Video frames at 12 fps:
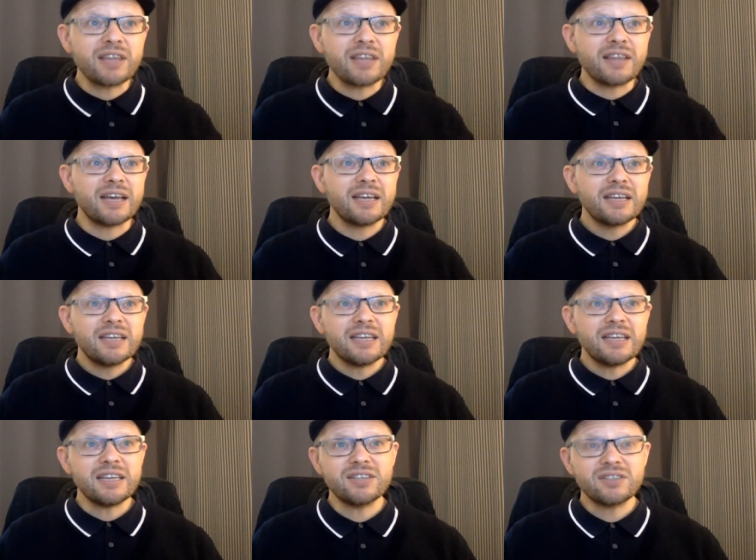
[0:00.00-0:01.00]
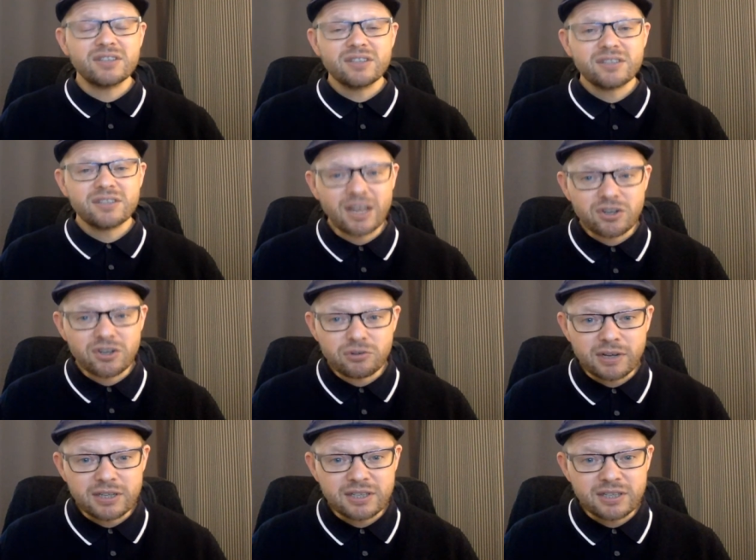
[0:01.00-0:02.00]
there is
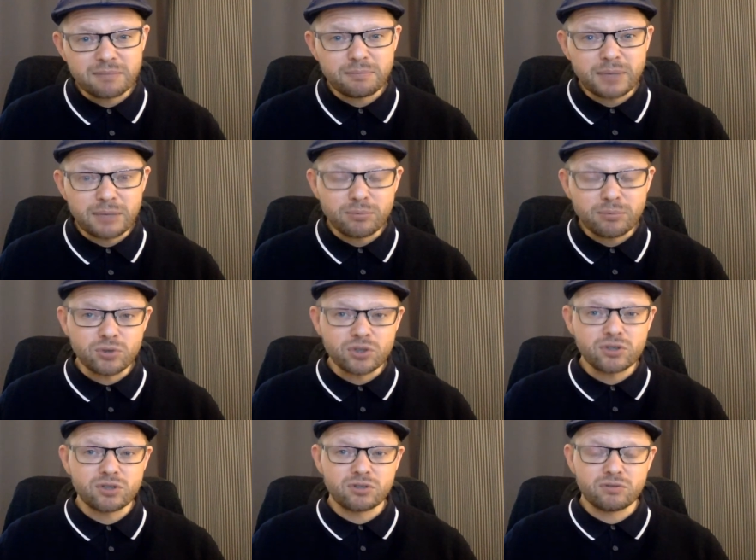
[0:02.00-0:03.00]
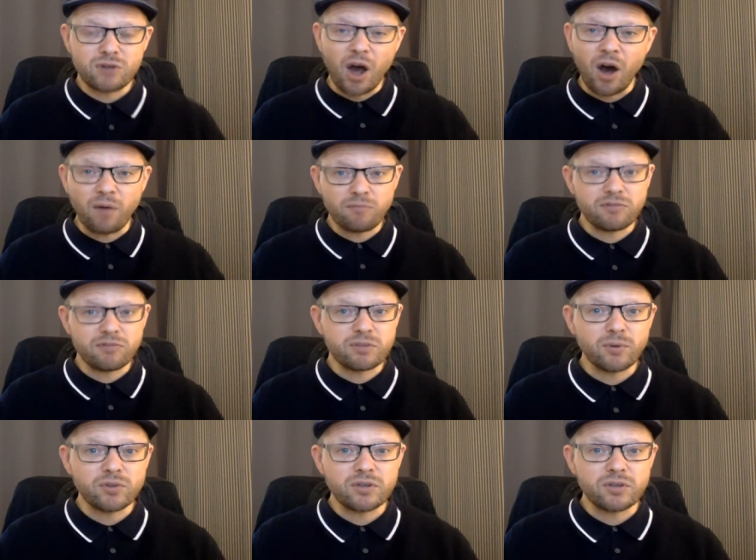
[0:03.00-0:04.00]
saturated, and people just aren't
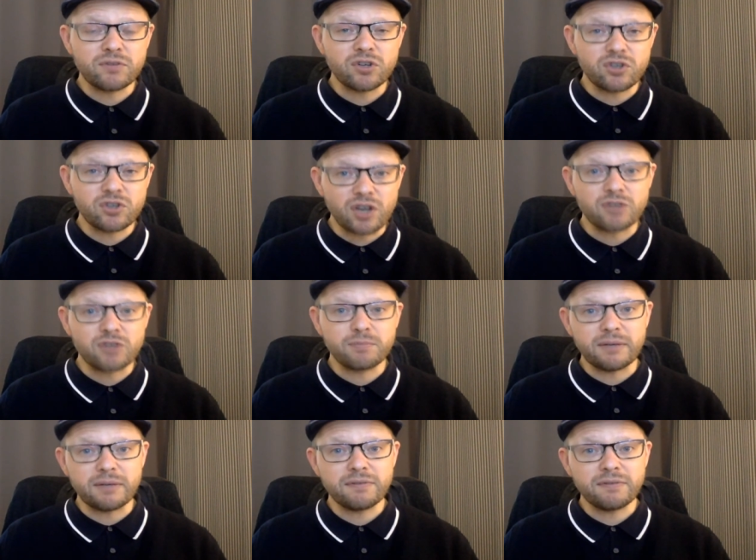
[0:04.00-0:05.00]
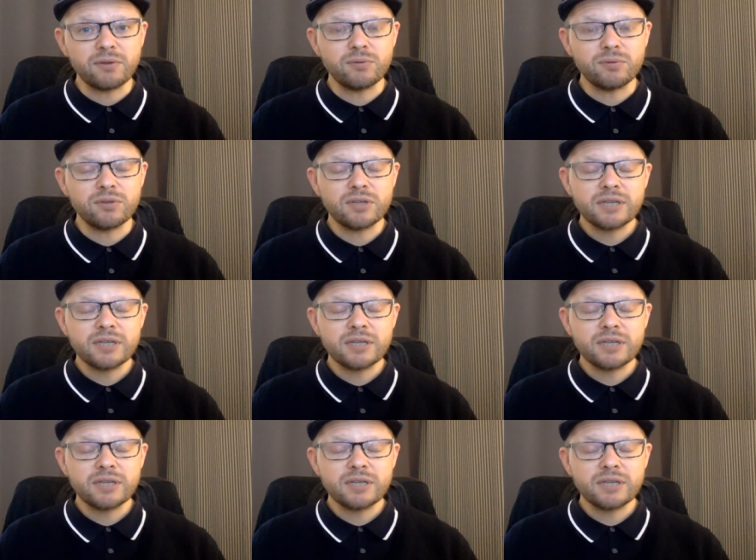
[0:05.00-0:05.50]
responsive to just being phoned.